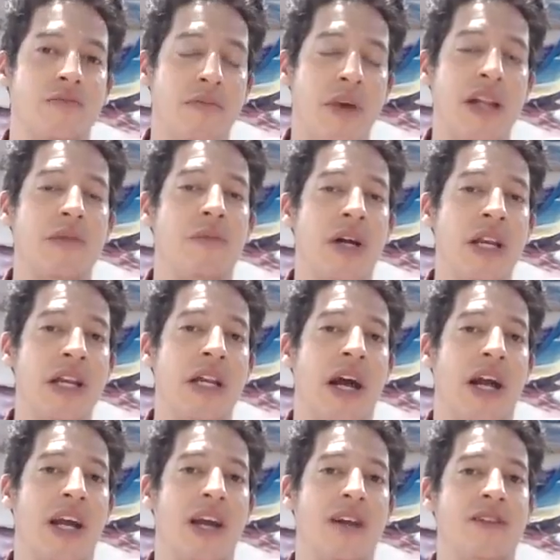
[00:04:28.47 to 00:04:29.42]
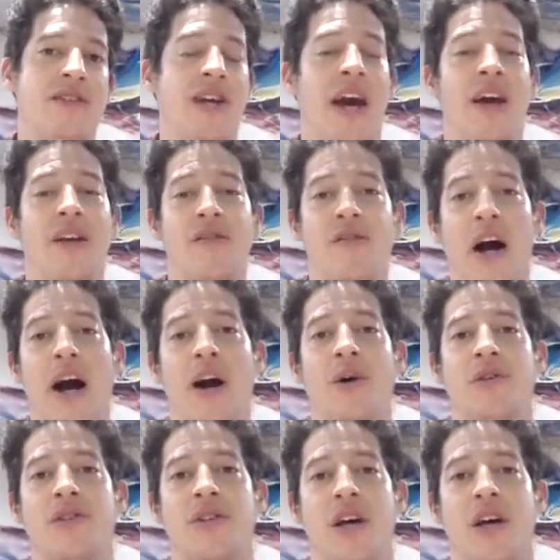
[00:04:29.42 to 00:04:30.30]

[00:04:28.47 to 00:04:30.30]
many decades, and vows.